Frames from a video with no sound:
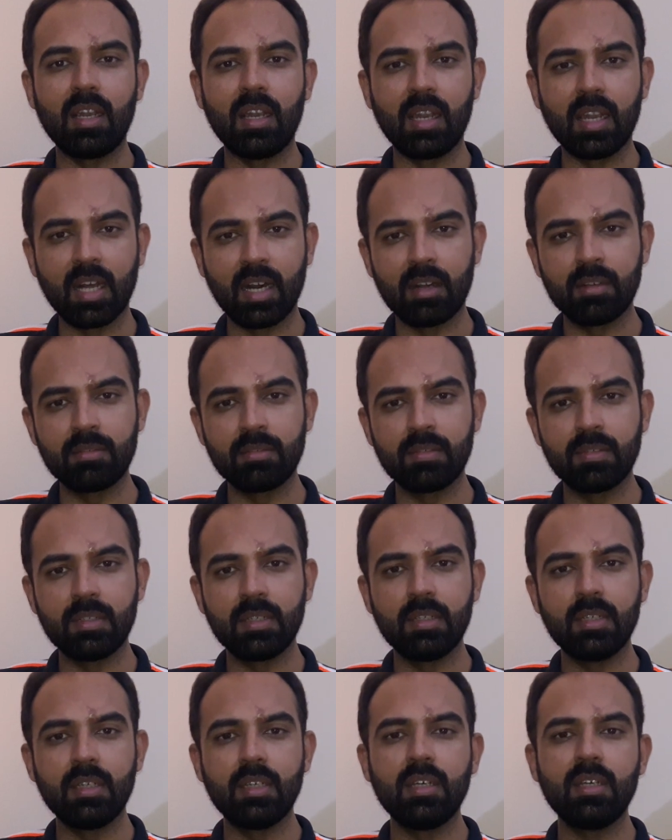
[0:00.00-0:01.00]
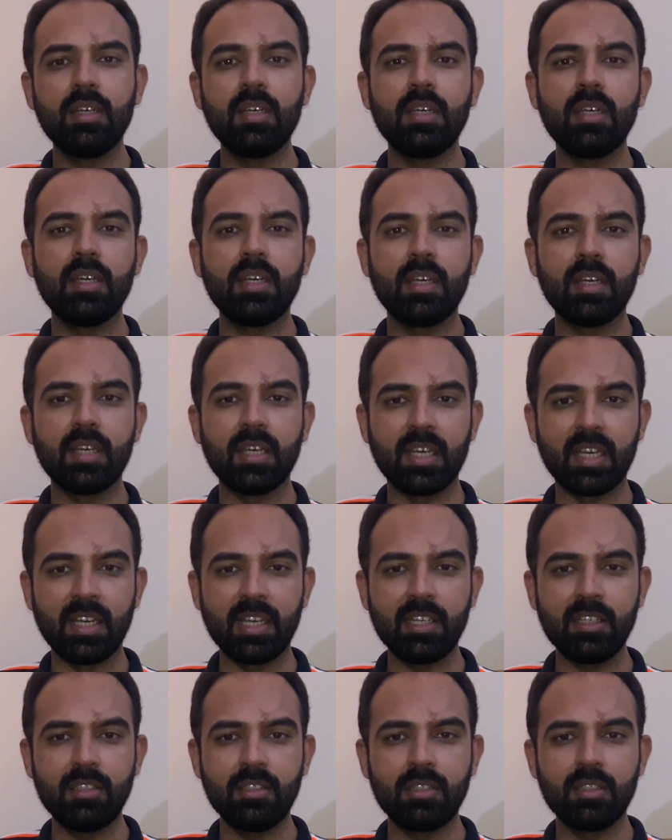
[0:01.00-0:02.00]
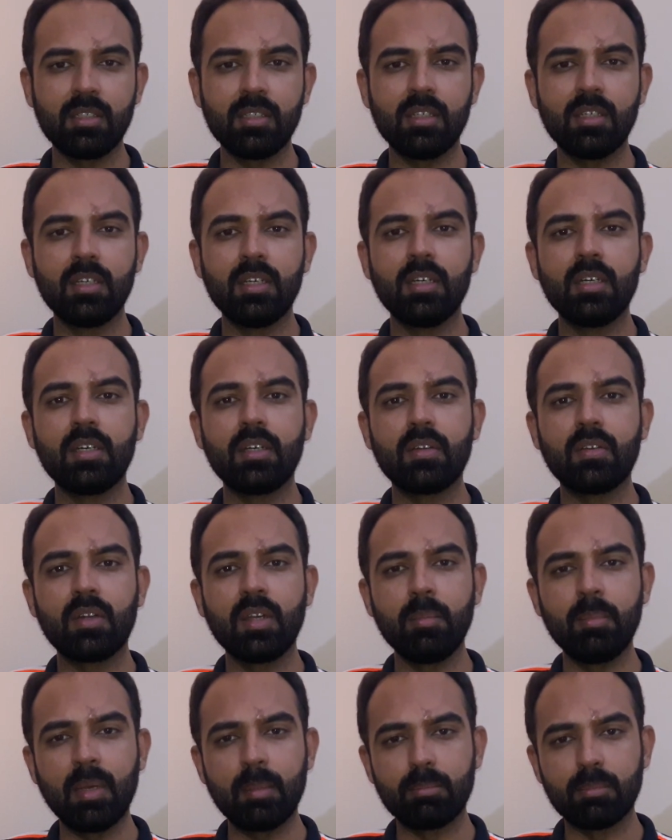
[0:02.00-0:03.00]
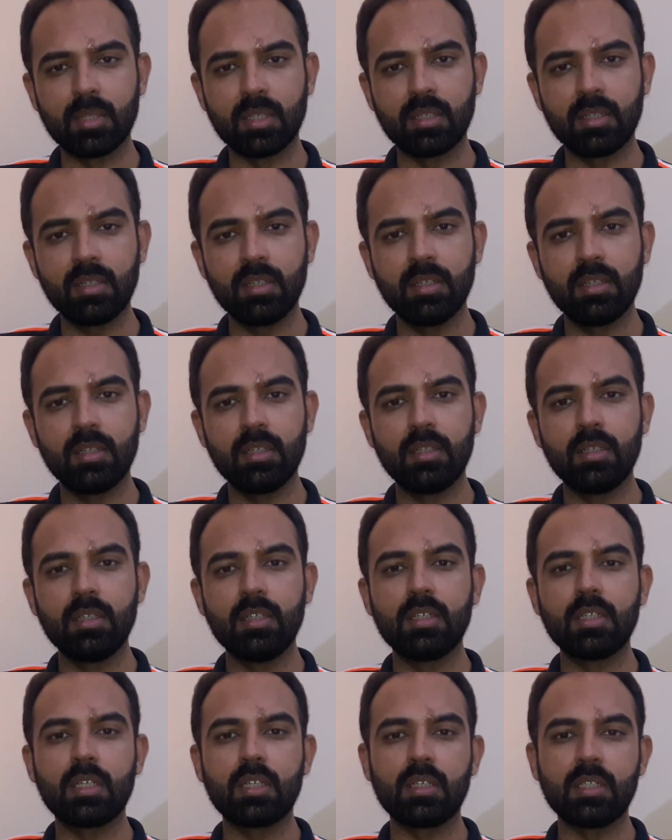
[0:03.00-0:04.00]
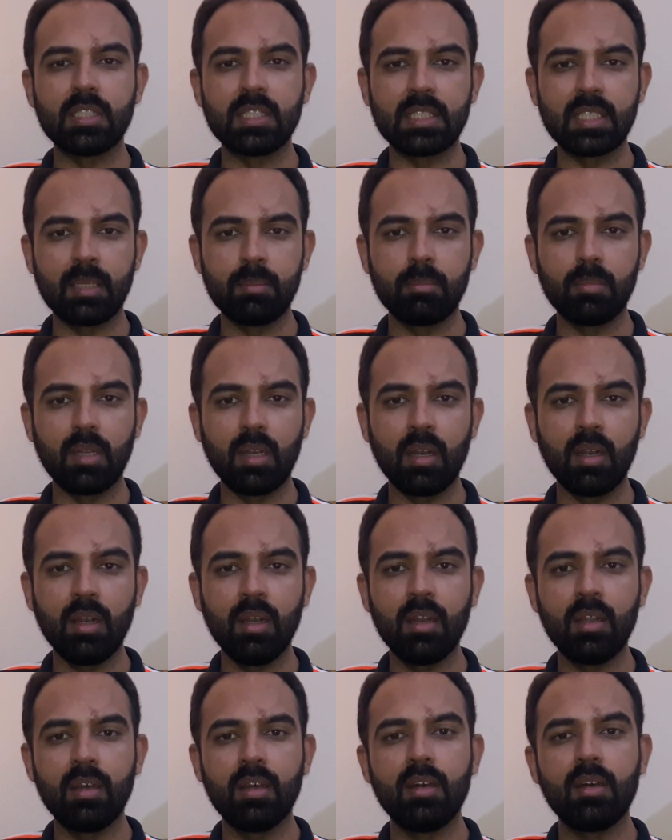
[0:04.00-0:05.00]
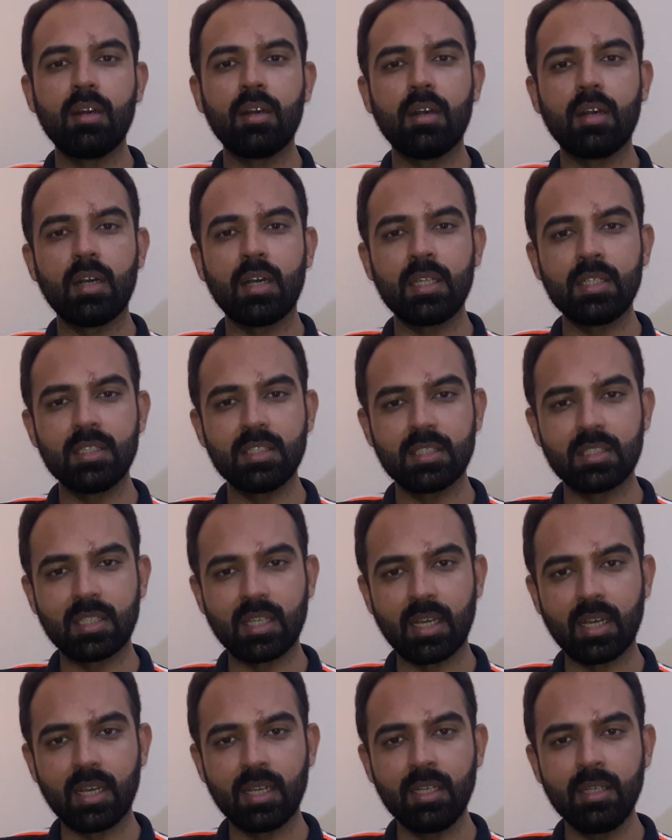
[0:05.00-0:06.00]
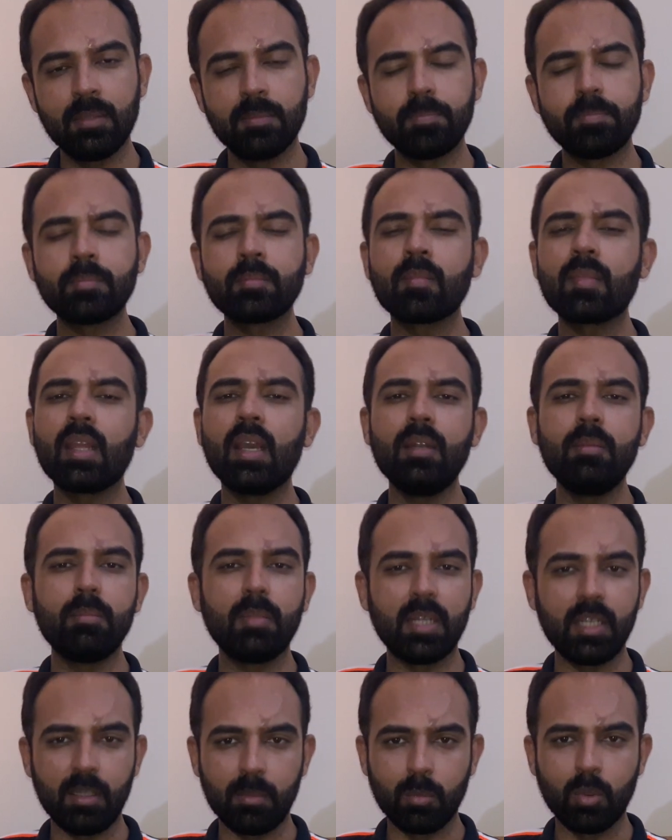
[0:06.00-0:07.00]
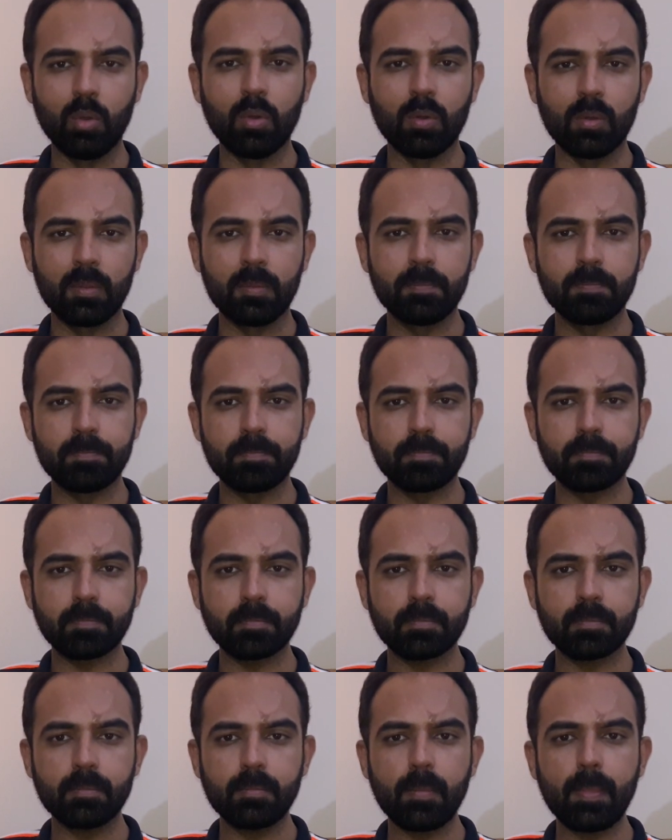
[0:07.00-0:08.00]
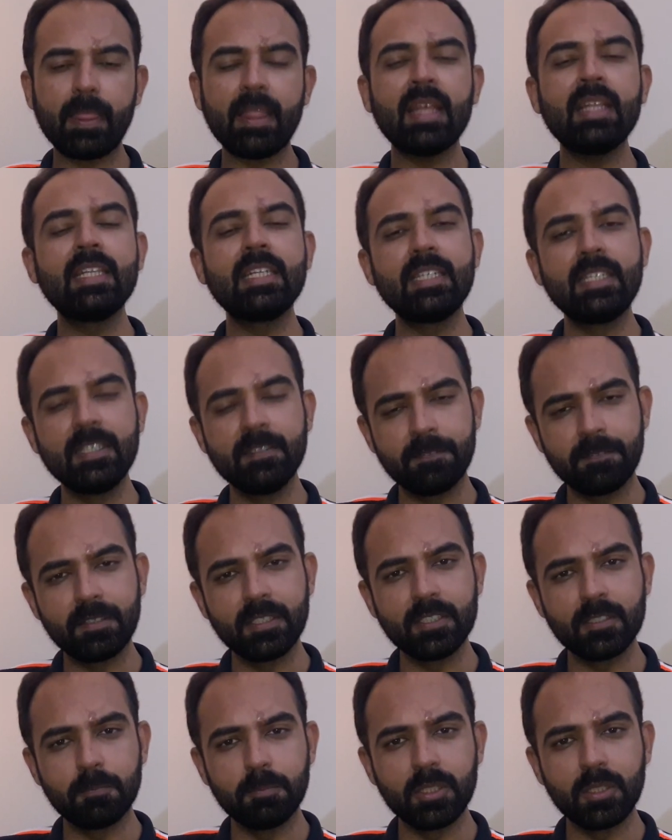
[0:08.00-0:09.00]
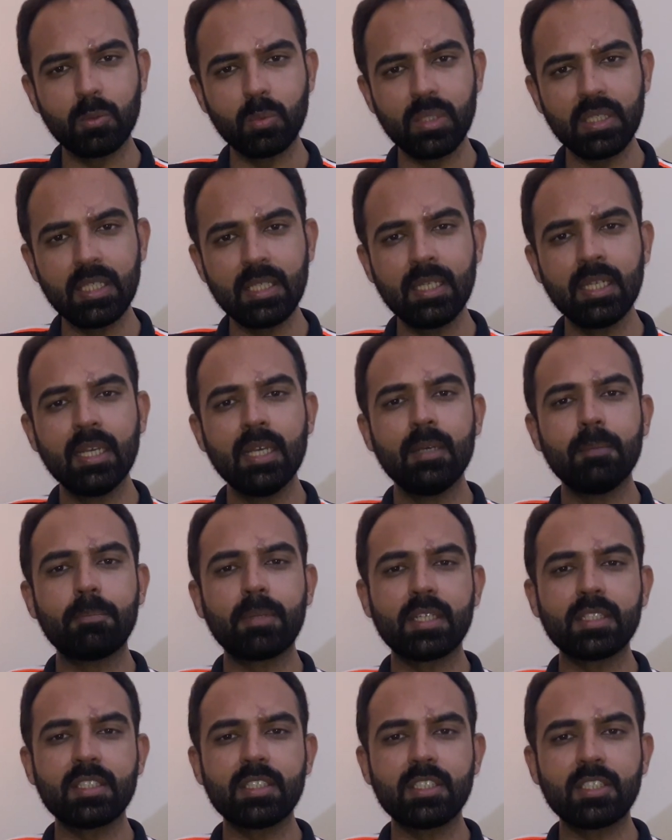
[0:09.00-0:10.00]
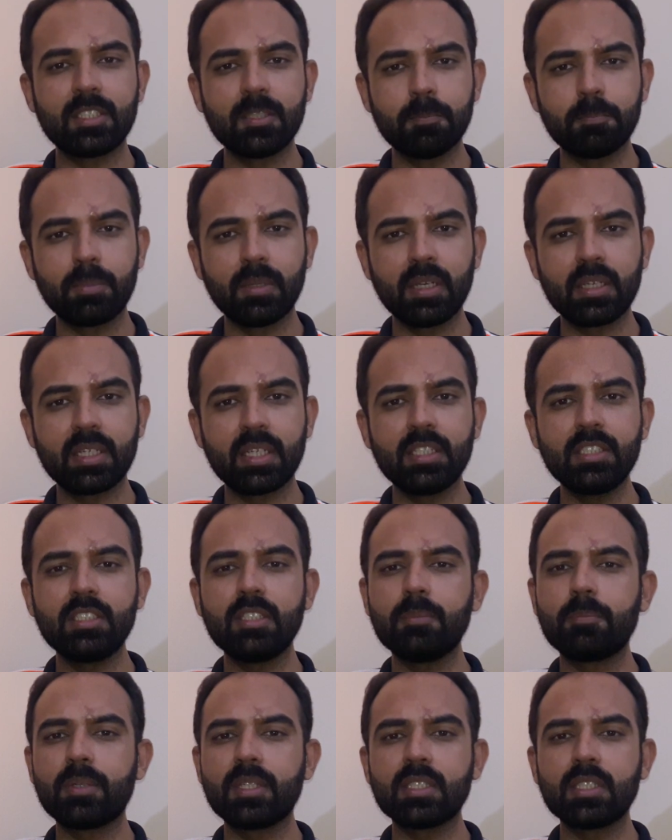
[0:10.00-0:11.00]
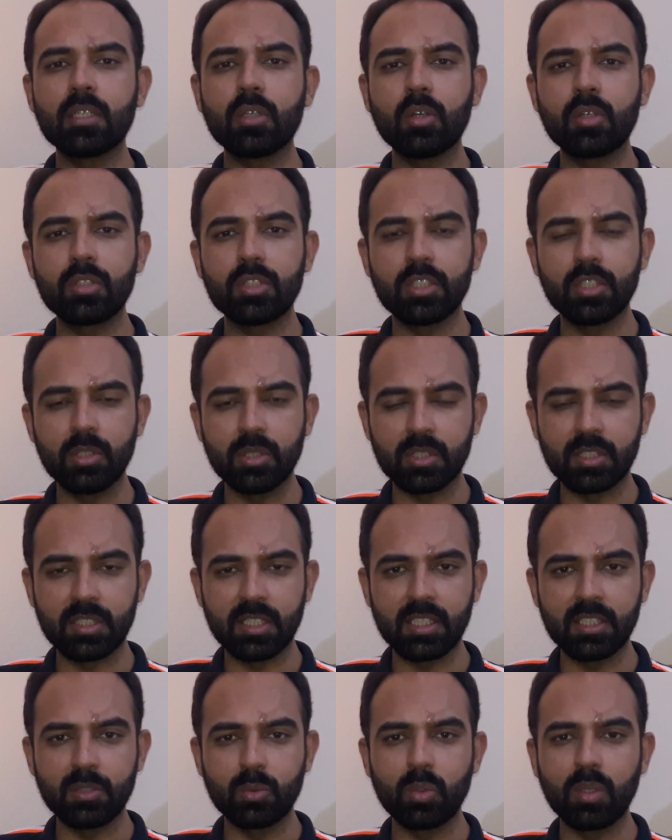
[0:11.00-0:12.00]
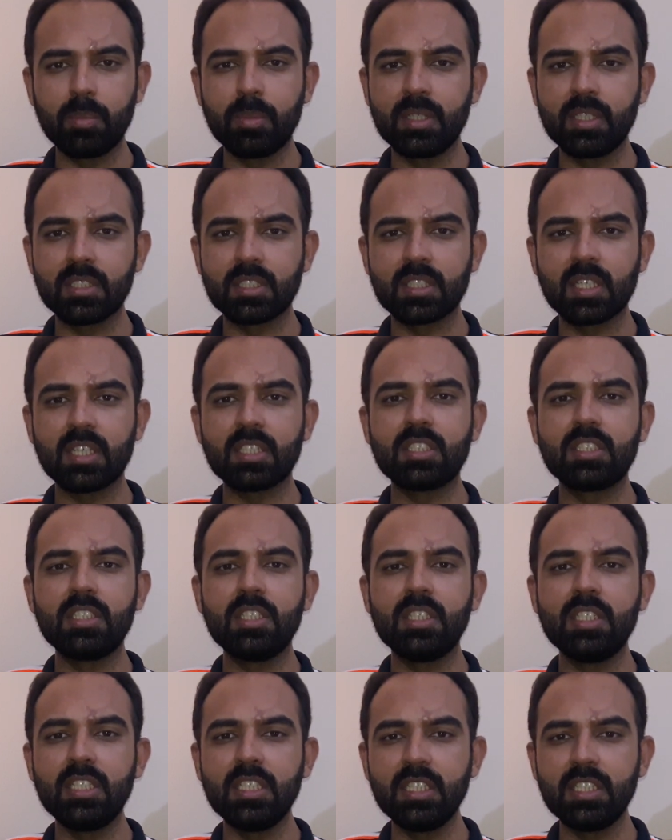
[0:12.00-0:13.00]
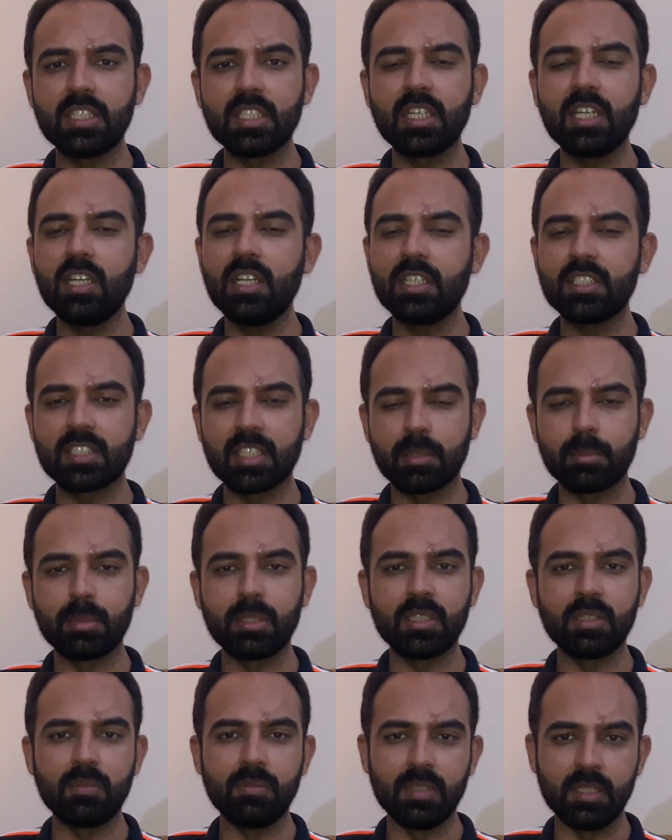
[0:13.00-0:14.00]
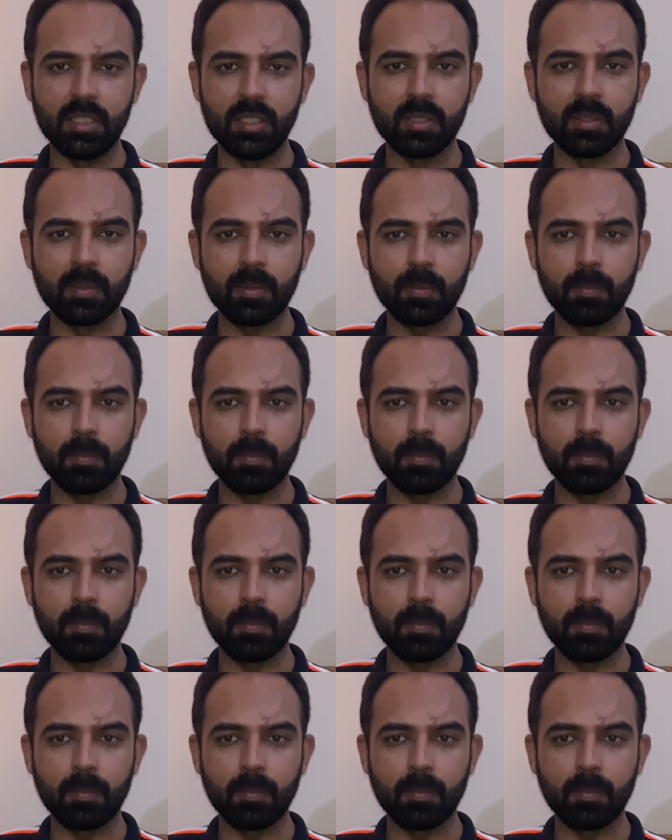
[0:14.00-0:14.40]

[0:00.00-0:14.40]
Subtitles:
love, hate, remember, resemble, understand, and many more. The difference between present simple tense and present continuous tense will be discussed in detail in a separate video.